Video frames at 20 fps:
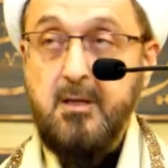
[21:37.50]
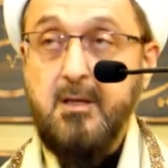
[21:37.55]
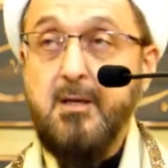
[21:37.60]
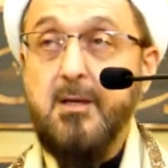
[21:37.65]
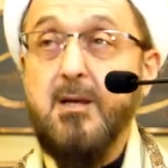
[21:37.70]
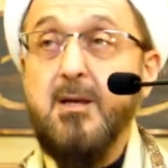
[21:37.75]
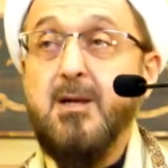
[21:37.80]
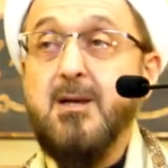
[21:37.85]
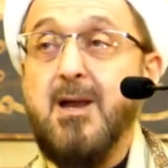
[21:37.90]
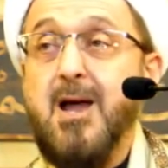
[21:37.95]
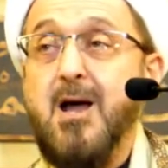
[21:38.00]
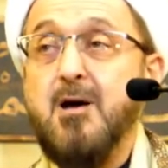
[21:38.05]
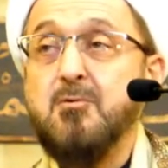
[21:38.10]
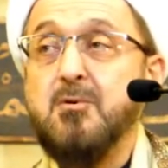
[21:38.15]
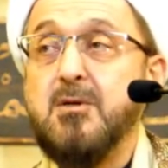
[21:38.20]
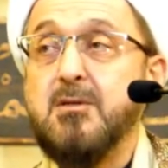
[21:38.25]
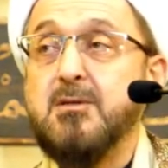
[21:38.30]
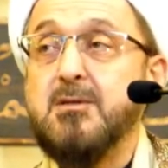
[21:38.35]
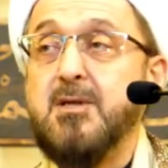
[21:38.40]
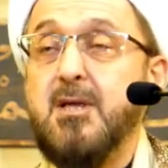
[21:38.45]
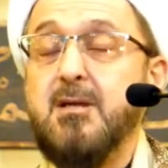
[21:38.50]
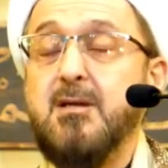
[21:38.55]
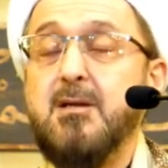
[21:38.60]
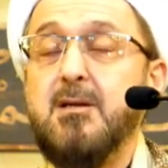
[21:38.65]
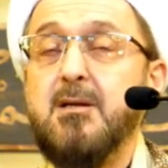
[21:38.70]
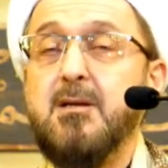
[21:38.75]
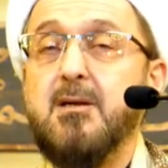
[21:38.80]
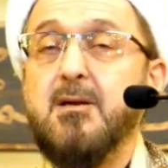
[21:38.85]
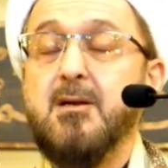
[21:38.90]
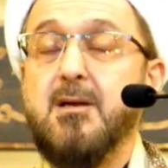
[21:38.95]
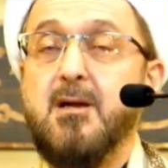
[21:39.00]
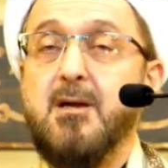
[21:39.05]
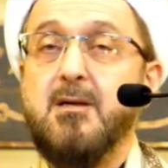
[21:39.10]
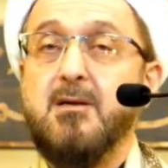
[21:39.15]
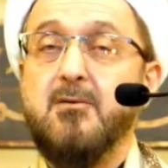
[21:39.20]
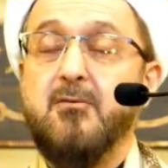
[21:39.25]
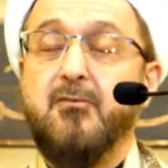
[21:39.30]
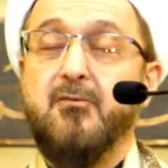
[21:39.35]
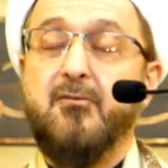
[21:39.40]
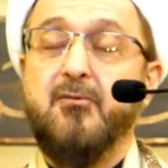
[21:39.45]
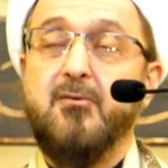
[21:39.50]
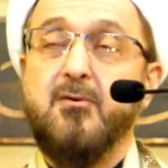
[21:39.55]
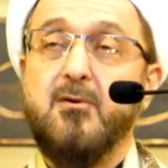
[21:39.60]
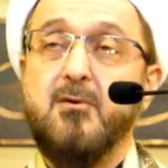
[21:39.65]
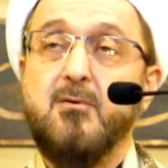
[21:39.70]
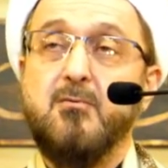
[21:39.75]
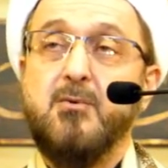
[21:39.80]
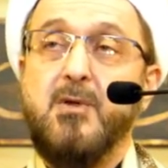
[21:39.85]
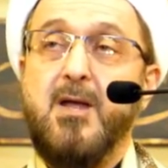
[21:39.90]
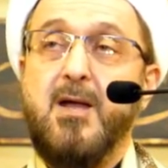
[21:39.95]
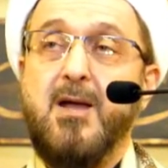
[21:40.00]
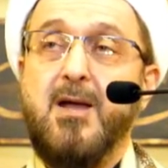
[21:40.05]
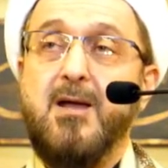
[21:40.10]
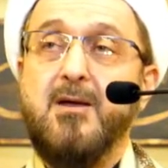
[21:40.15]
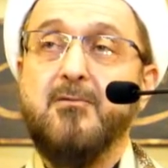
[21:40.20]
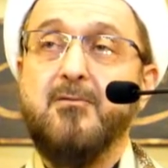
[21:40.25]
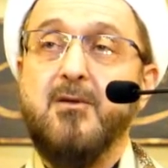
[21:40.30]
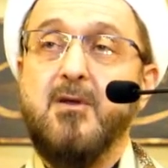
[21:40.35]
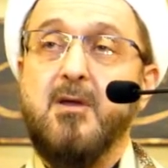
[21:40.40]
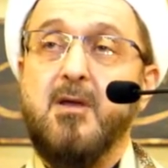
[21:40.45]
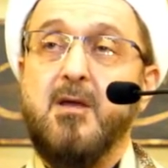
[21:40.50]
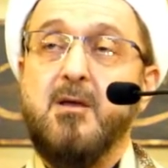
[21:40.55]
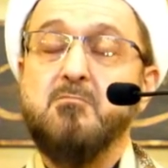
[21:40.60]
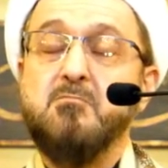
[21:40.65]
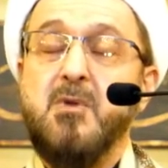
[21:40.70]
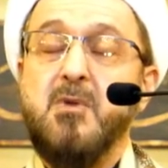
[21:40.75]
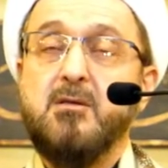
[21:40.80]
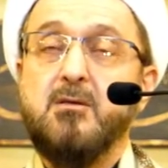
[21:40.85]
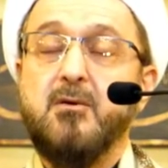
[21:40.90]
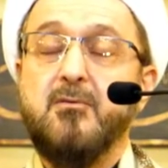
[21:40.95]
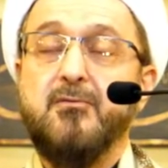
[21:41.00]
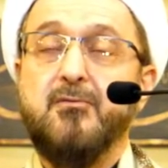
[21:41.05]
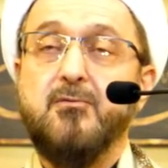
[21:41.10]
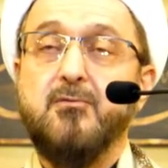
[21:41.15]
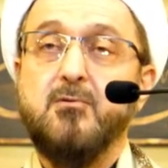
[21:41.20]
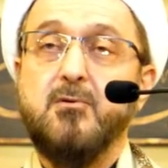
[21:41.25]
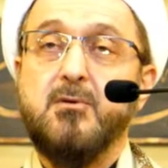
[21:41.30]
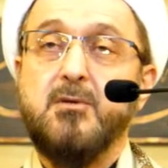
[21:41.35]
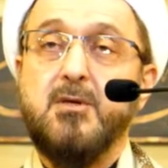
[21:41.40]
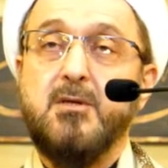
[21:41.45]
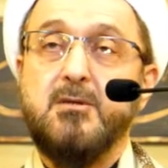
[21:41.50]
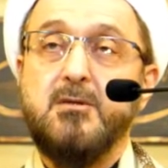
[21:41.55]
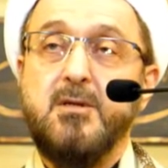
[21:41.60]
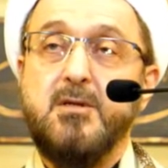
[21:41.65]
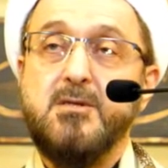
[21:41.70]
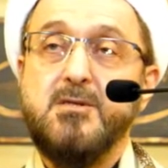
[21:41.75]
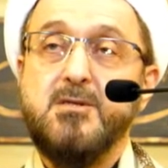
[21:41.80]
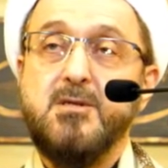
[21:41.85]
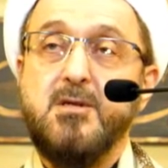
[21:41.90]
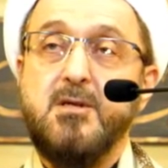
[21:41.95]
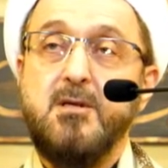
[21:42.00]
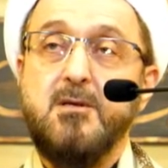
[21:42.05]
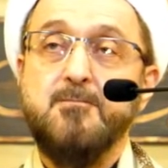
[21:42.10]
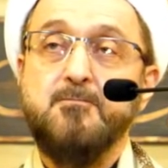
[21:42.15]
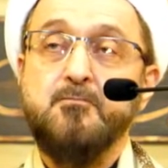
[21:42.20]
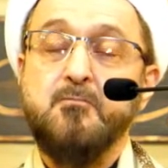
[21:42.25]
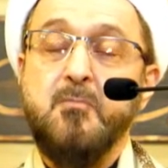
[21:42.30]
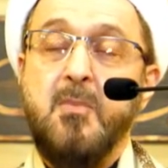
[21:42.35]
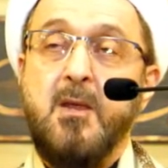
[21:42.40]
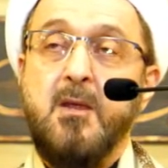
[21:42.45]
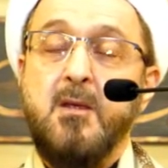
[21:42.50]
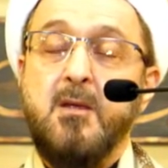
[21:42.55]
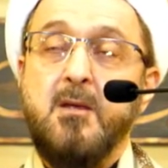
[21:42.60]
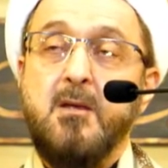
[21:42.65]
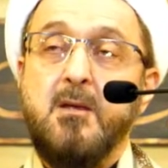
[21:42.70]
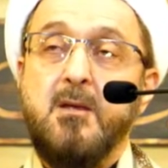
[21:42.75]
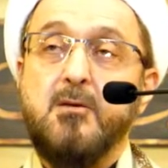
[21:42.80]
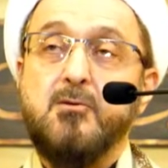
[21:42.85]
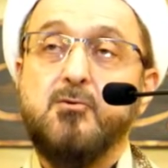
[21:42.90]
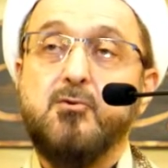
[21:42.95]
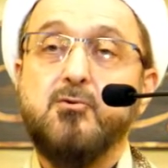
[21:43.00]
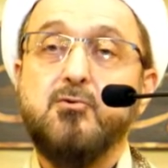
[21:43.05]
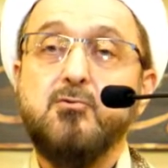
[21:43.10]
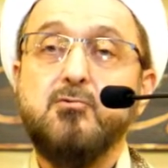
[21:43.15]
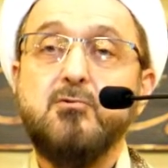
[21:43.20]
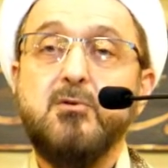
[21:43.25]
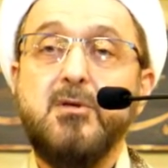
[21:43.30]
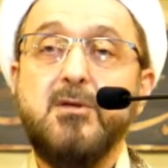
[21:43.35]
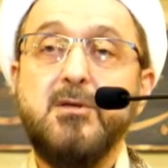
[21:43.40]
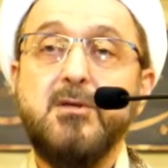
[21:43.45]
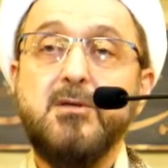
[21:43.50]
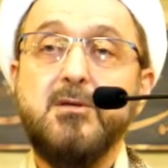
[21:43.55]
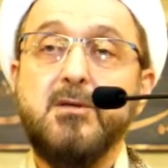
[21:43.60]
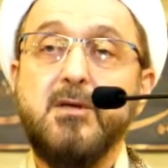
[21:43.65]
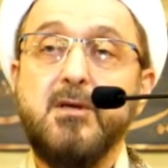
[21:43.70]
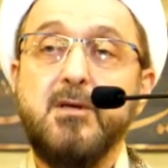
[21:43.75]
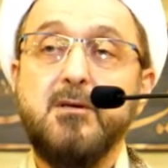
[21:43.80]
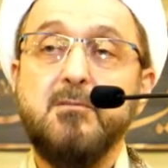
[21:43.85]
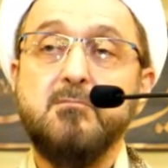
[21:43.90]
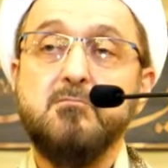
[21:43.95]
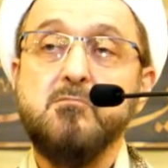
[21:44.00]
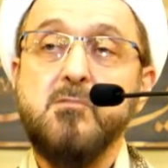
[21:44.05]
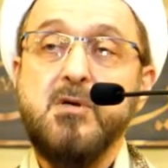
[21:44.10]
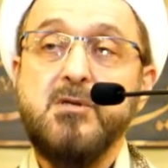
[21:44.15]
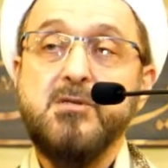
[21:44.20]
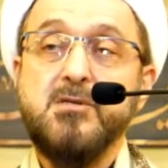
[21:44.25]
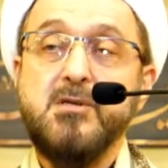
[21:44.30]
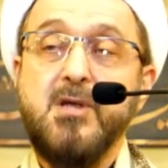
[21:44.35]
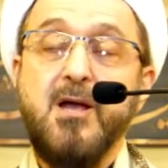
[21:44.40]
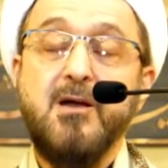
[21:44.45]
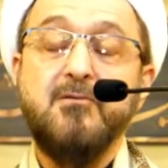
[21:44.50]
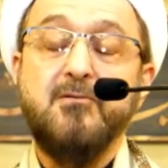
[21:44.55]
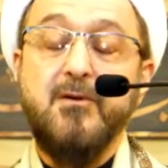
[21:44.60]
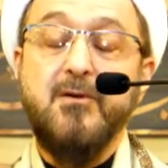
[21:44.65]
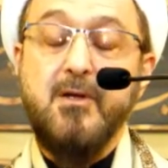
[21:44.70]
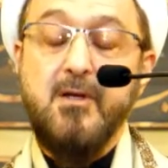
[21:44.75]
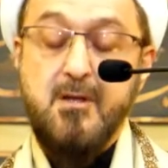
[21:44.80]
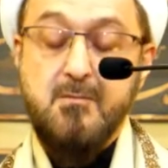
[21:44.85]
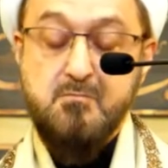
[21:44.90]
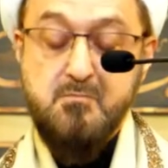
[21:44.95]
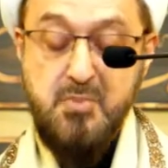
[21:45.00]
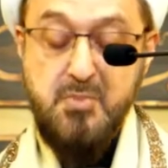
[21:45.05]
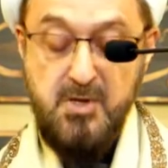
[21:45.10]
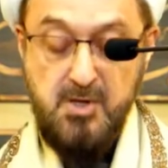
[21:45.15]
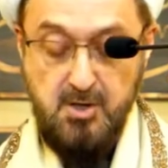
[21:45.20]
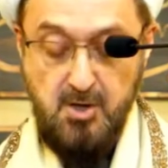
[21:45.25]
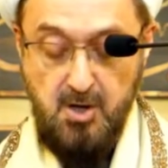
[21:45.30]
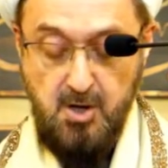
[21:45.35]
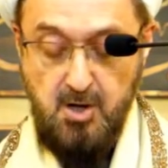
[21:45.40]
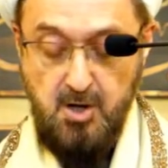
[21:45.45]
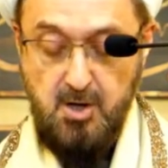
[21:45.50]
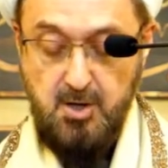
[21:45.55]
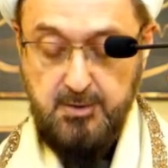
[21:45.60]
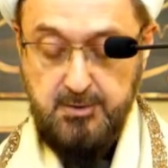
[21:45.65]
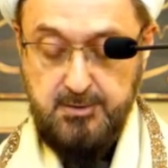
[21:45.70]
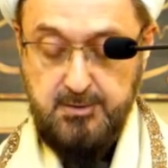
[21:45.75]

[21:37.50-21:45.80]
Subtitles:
In our daily life, we have a metaphor that they say a true leader must have a big heart,